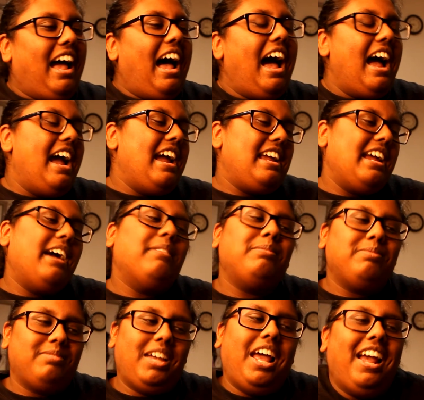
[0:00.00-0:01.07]
I
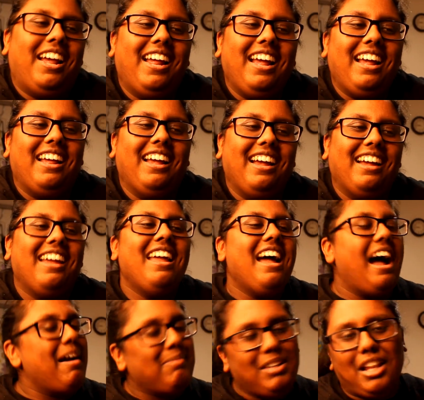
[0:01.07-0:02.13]
am,
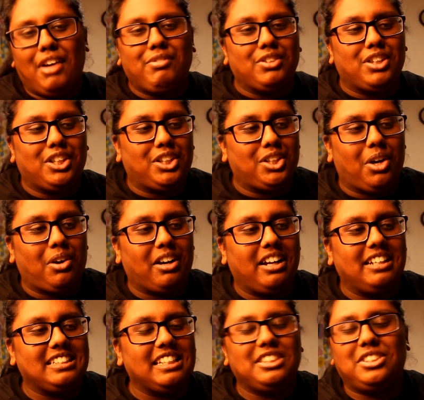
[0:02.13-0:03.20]
I'm in love with this show,
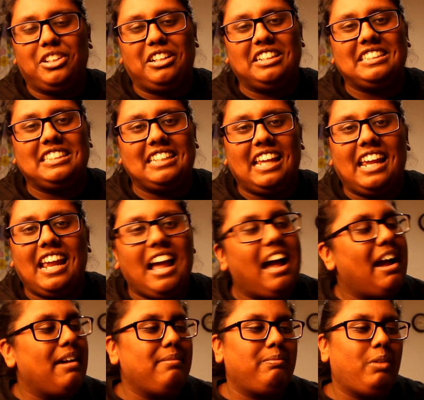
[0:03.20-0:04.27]
guys, as you can see.
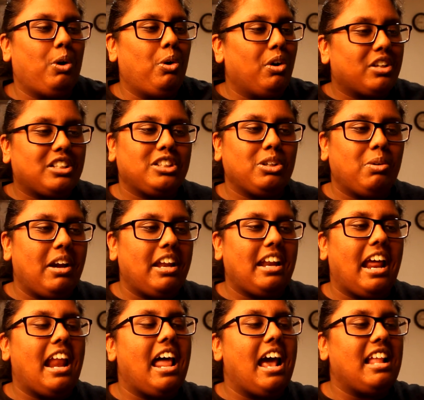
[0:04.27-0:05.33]
I'm hooked to it,
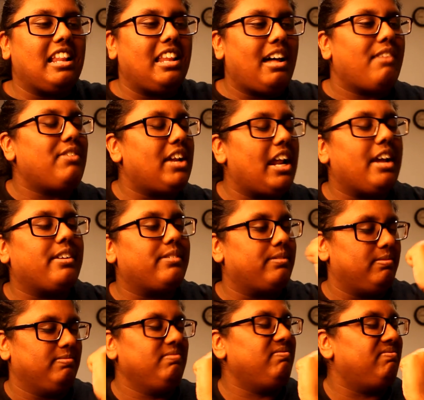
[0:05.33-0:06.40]
and I love it, and
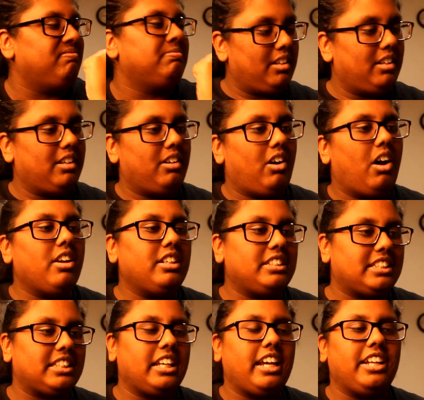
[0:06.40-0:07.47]

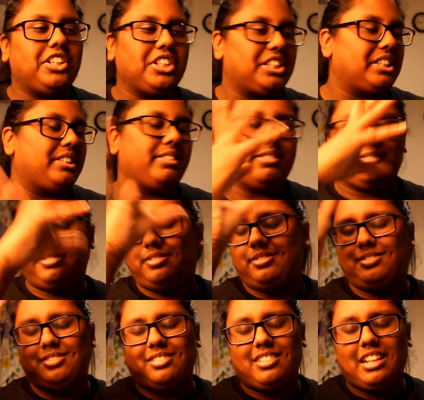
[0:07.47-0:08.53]
honestly, just,
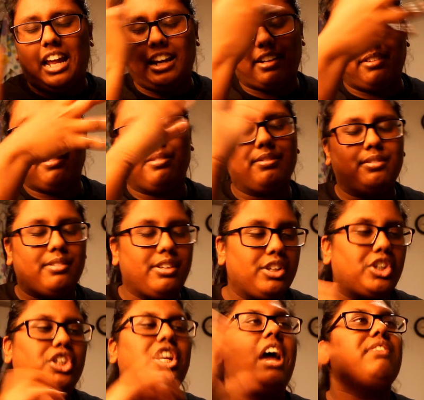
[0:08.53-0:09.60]
like,
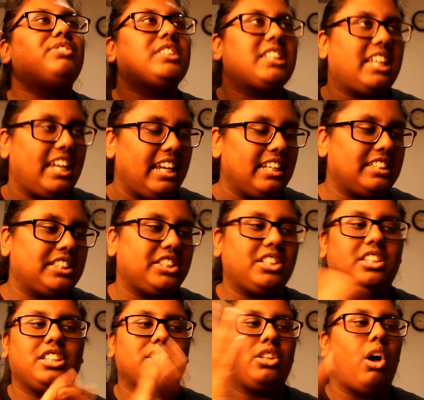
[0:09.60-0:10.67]
chef's kiss to
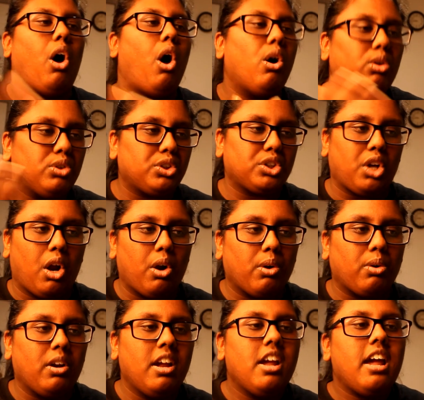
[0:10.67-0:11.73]
this whole
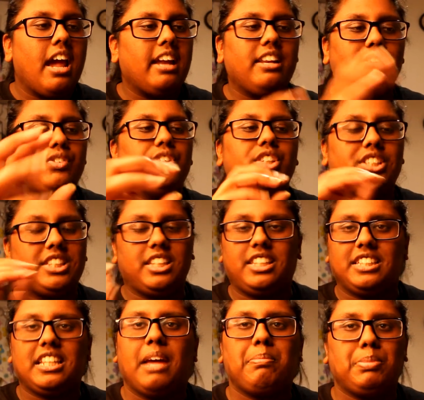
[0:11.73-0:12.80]
show, and even just to
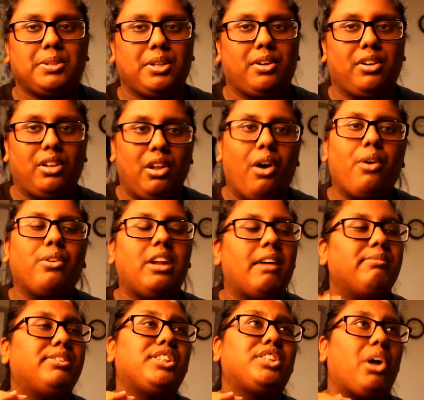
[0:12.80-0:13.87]
this episode alone.
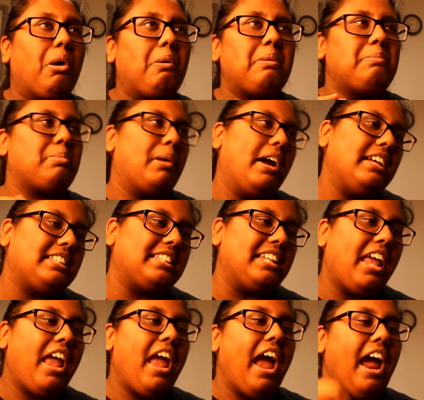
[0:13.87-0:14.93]
I'm so impressed,
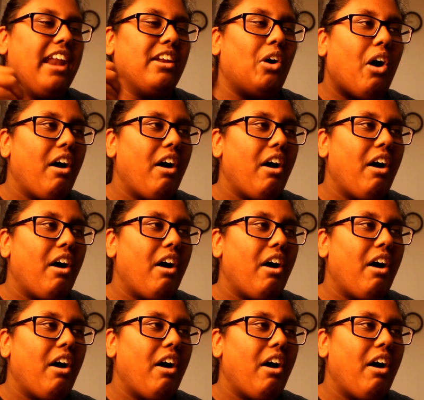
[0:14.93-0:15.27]
and